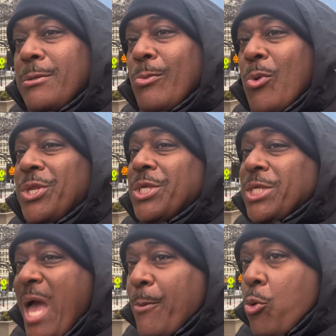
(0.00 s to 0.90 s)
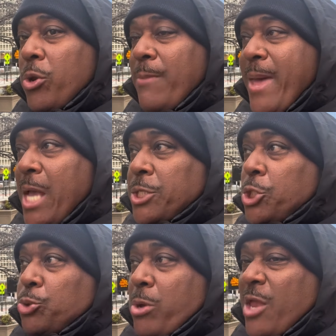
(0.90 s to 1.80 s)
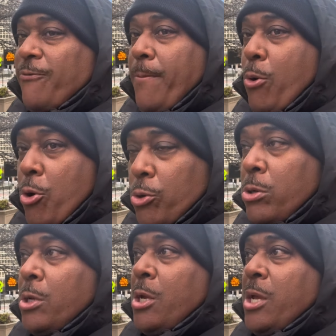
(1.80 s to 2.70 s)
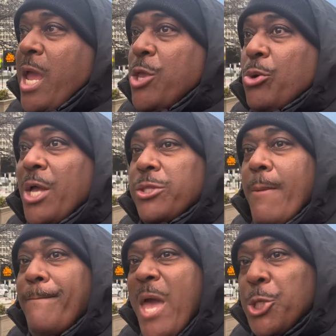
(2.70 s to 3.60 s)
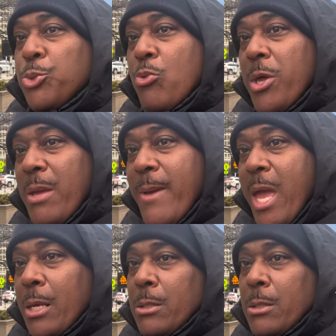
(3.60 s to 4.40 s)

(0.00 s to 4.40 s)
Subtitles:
one of the top quarterbacks in the transfer portal, and you got the best running back,